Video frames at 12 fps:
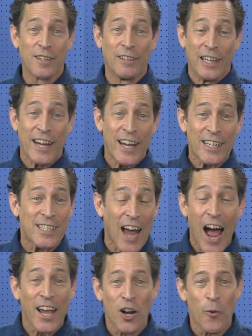Linux,
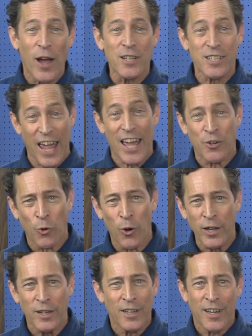iOS,
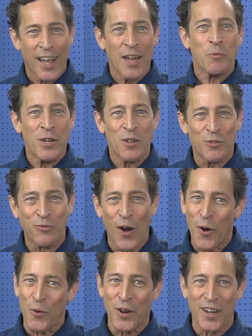Android, and Windows
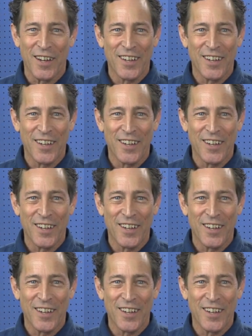Phone.